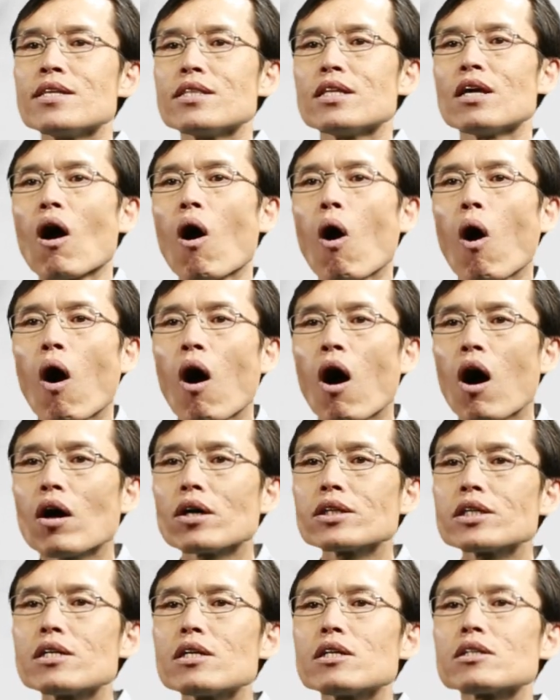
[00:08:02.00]
the
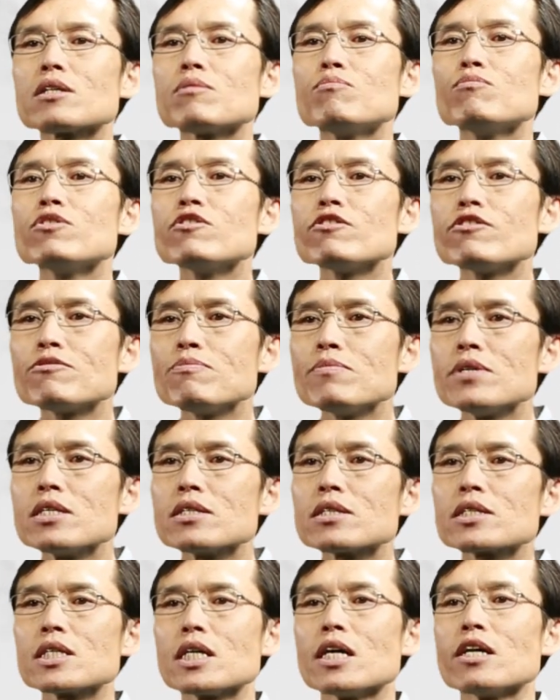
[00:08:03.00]
ordered
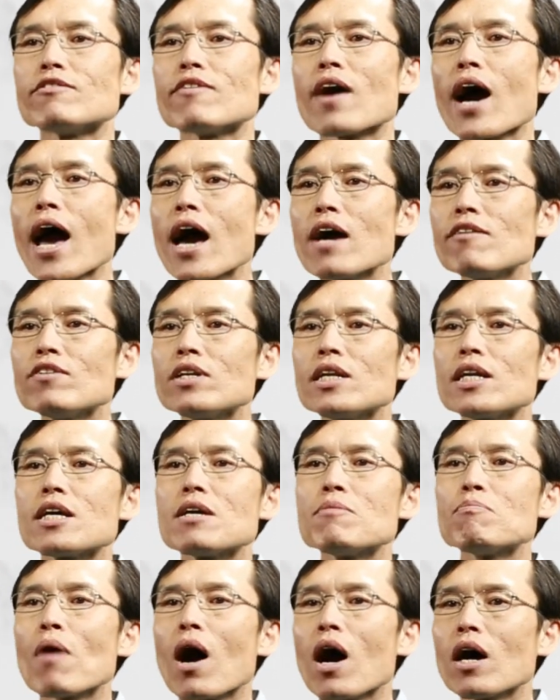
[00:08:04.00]
movements of
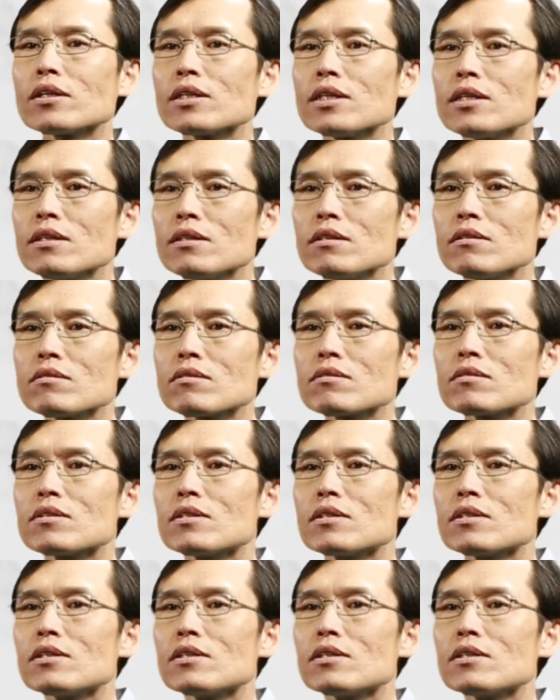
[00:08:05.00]
heavenly bodies.